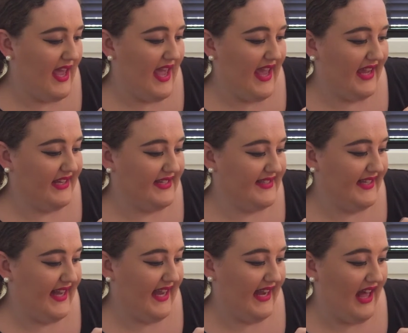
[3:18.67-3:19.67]

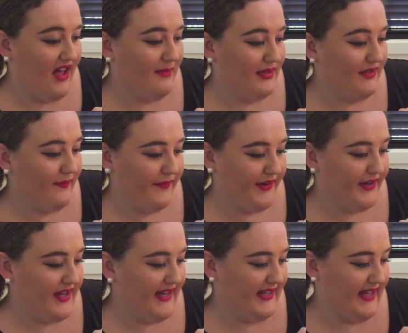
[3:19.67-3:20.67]
echinacea and almond fruit
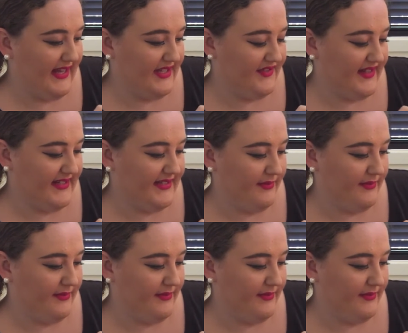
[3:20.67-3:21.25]
extracts